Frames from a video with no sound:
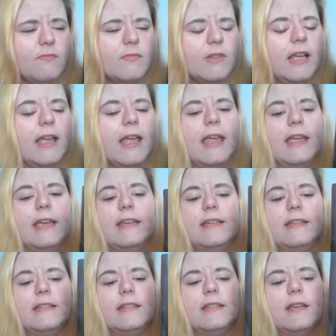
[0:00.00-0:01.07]

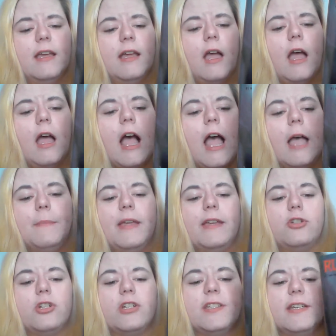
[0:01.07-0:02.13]
and I'm
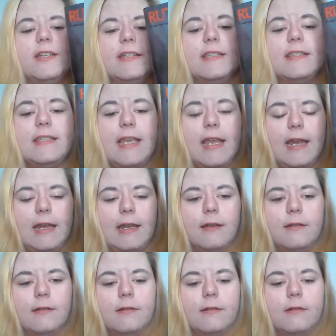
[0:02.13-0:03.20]
interested to see
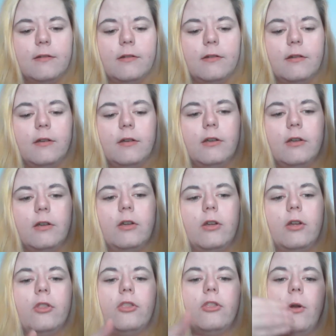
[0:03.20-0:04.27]

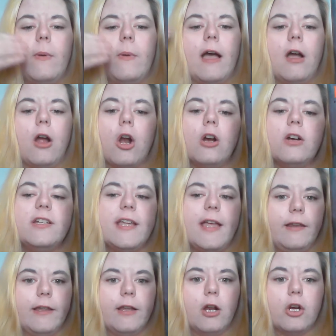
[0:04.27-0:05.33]
throughout her
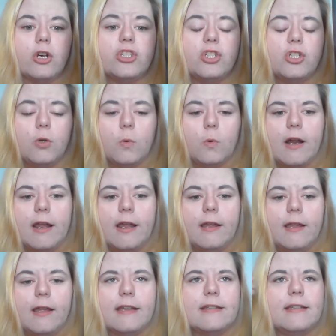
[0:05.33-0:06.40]
telling her story
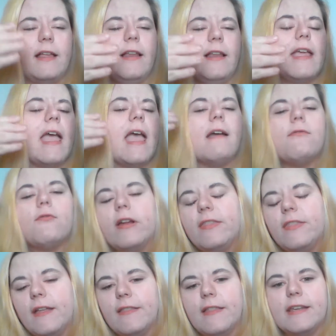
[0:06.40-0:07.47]
and telling
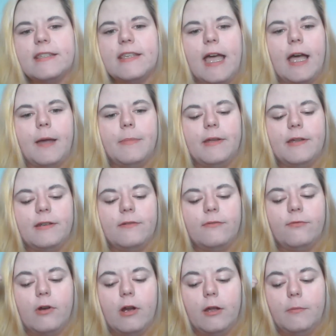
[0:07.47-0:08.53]
everything that has happened
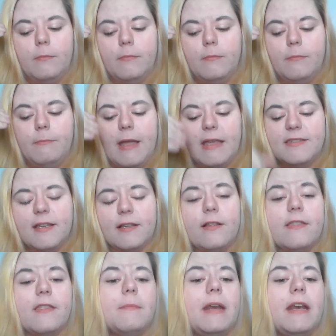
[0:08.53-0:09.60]
from basically
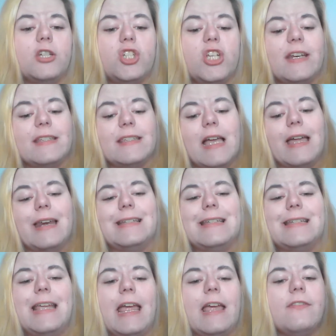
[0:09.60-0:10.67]
the minute she decided to
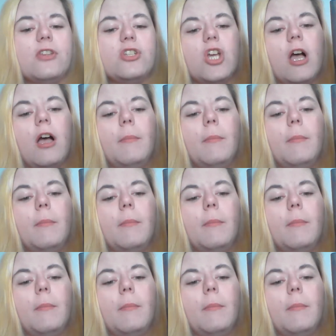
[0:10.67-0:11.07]
take the job